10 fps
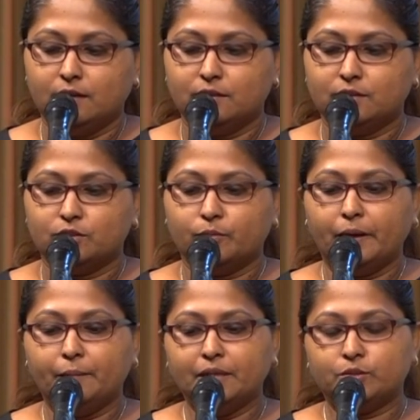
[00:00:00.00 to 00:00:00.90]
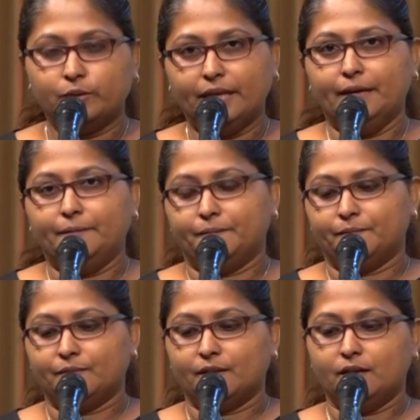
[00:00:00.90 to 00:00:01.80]
So maybe today,
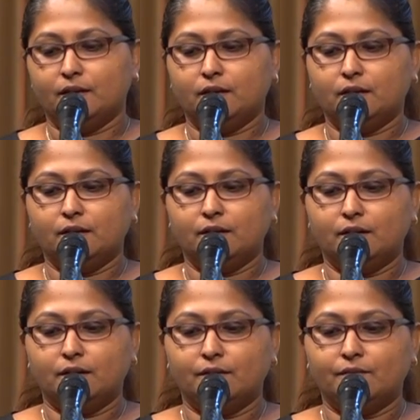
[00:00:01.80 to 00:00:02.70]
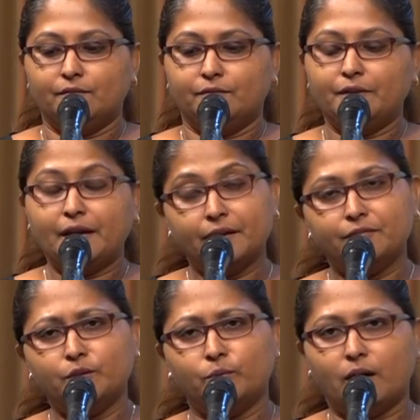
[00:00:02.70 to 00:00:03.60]

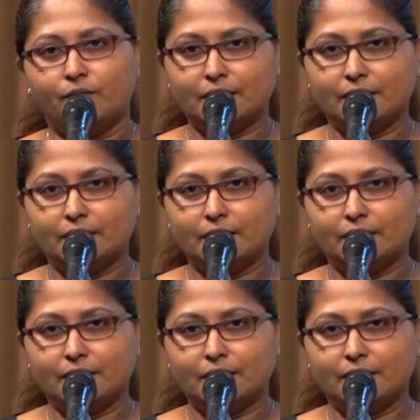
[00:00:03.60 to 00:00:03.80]
wherever you are,